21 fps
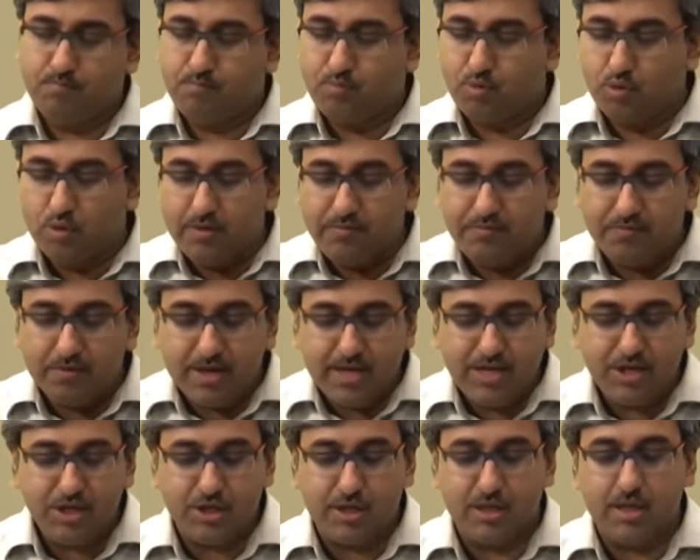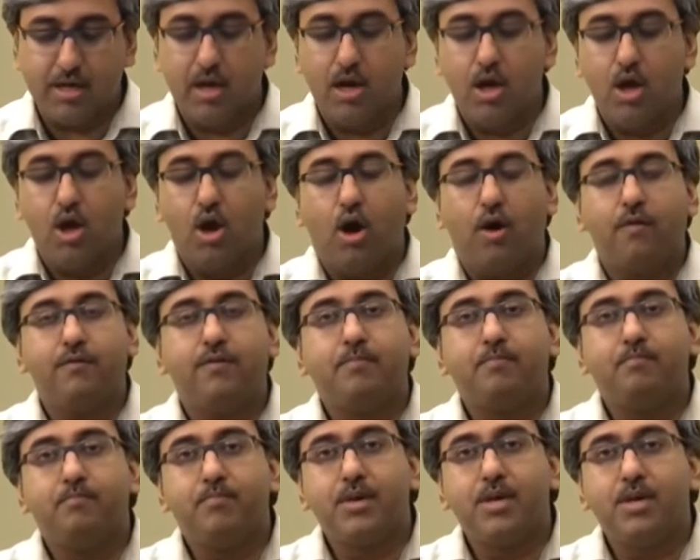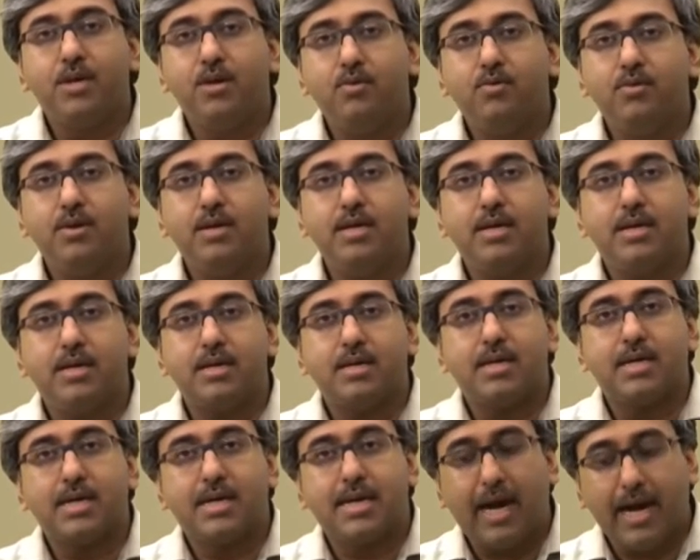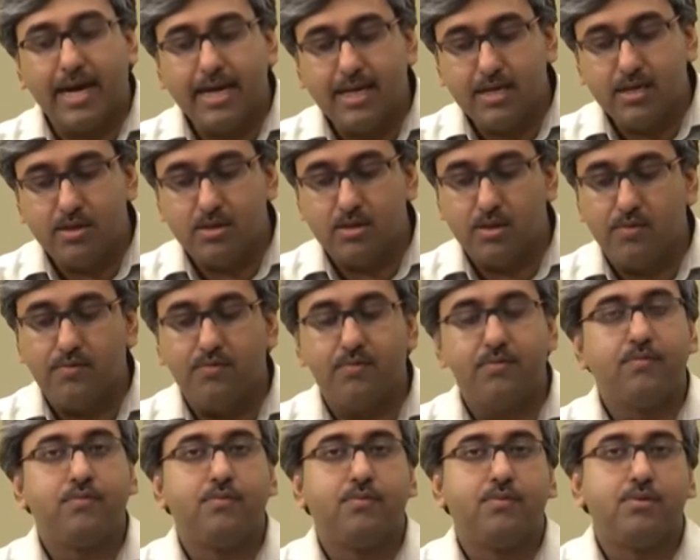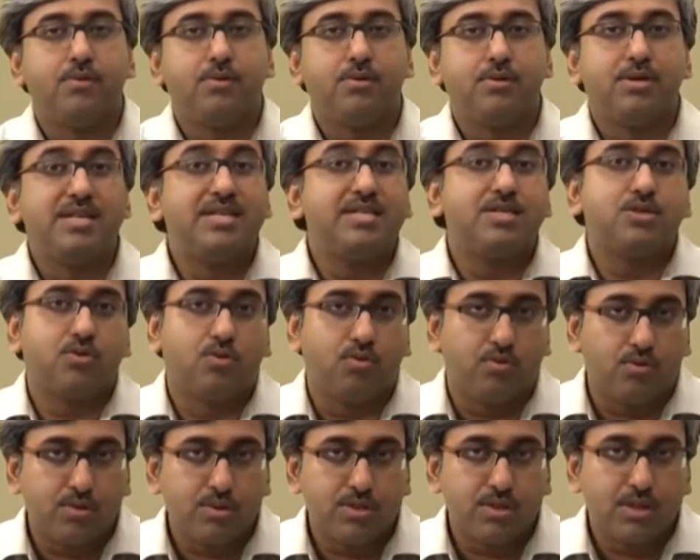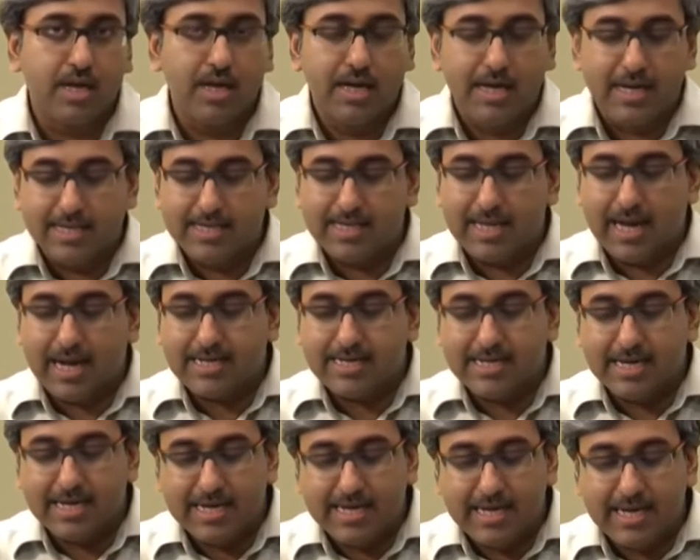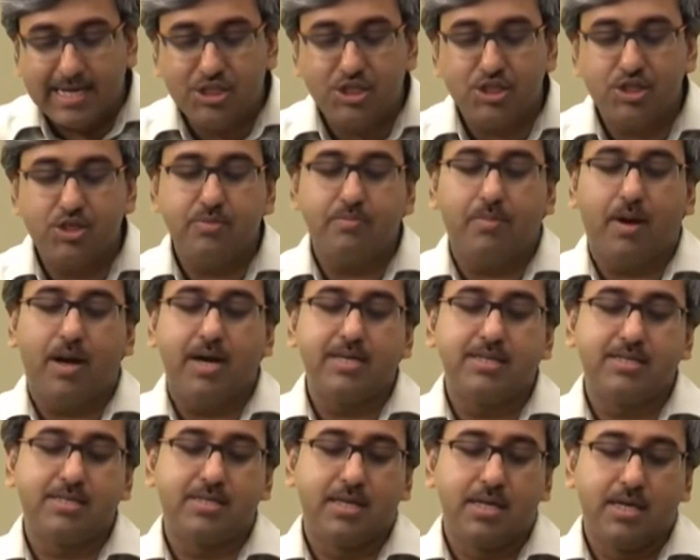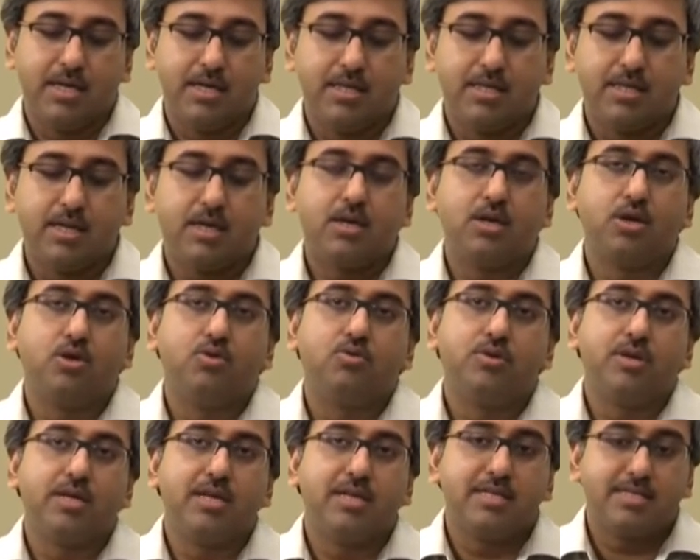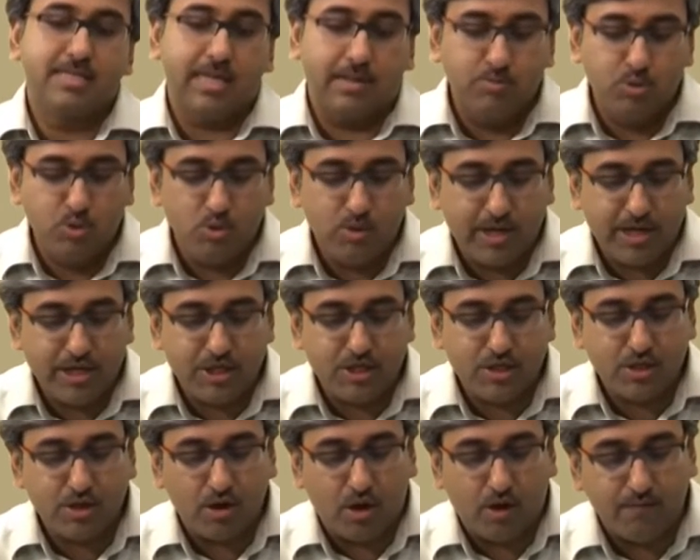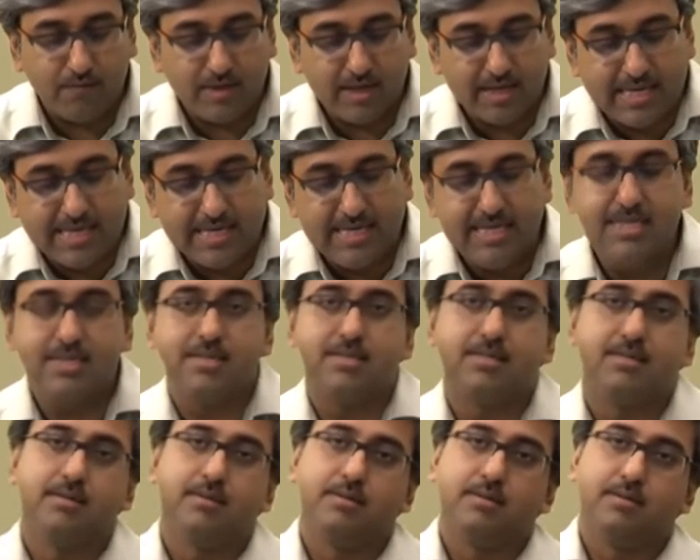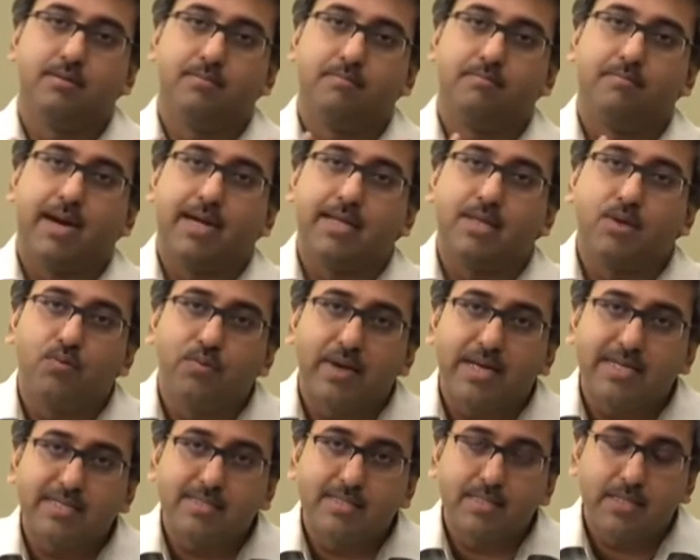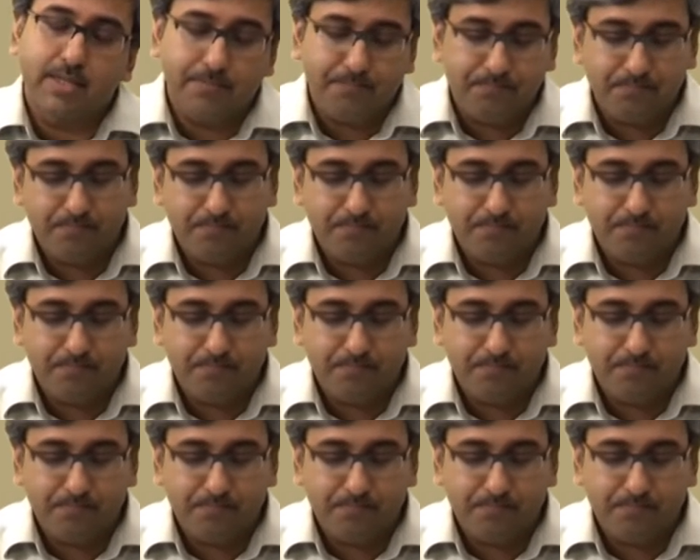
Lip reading: proliferation of a peculiar kind of discourse that legitimized the colonial subjugation of the East by the West.